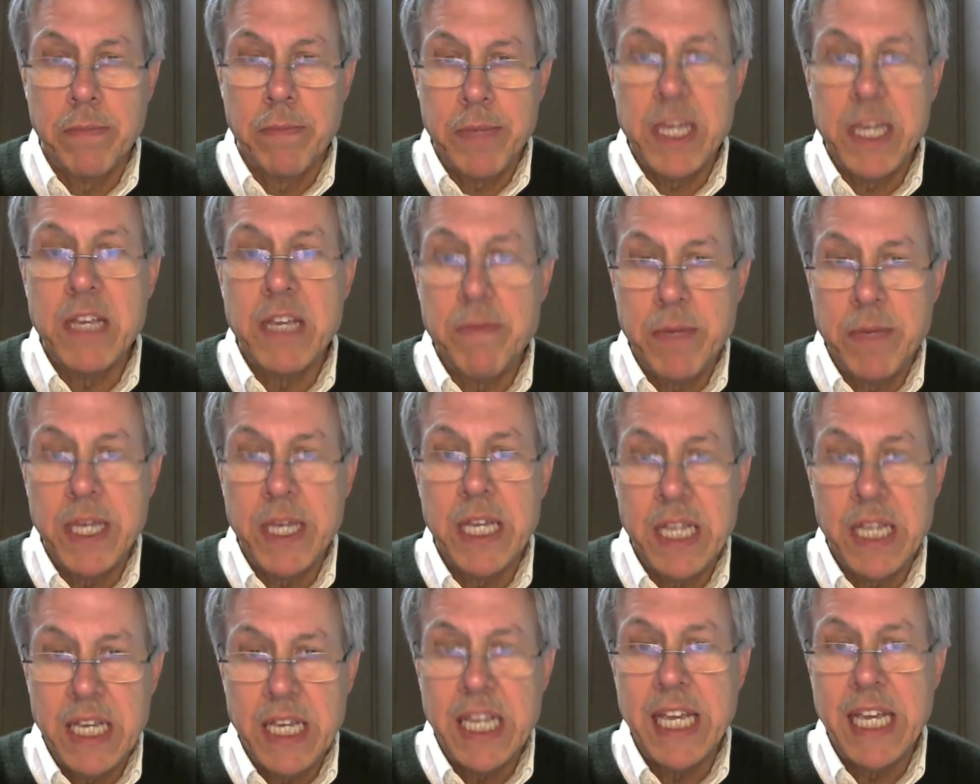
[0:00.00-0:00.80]

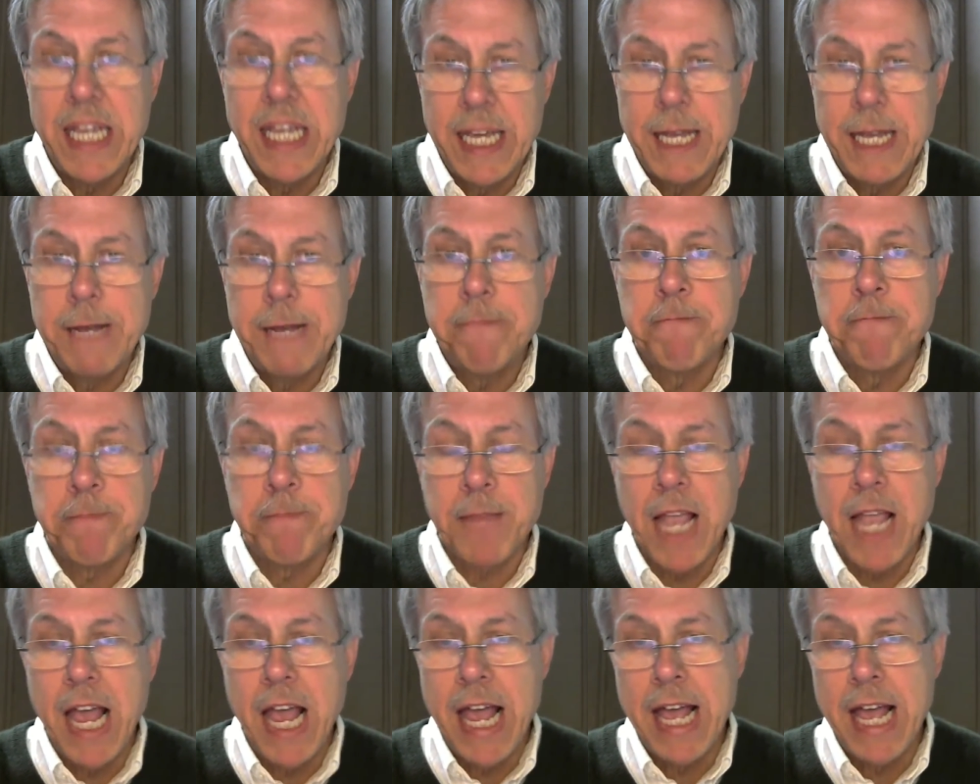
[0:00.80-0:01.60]
PPE,
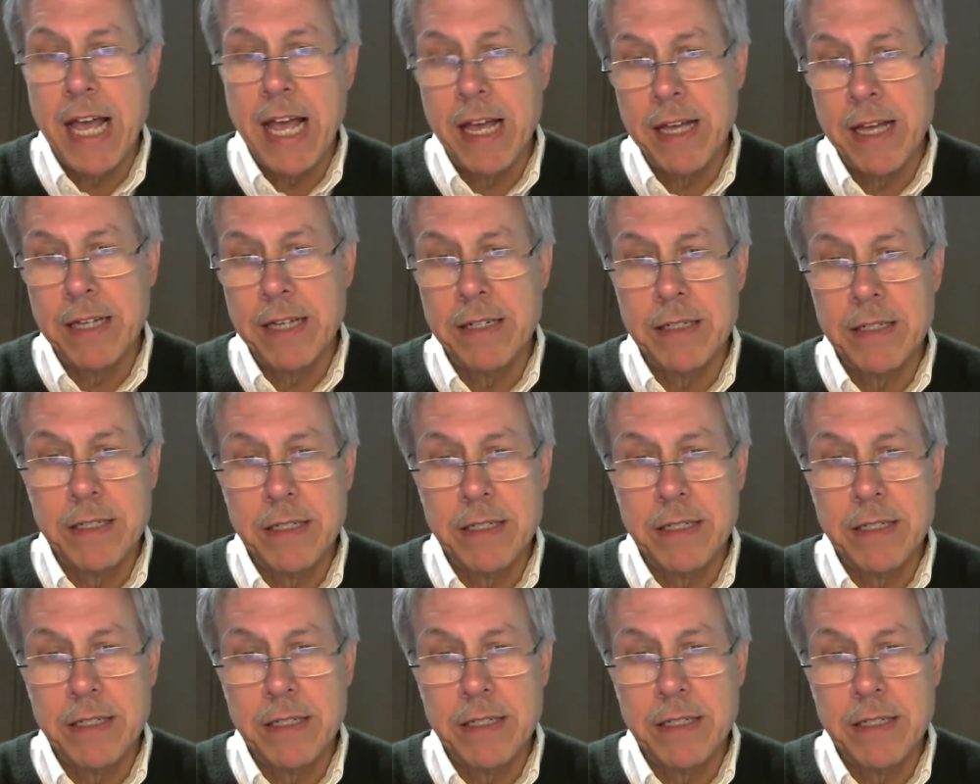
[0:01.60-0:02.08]
and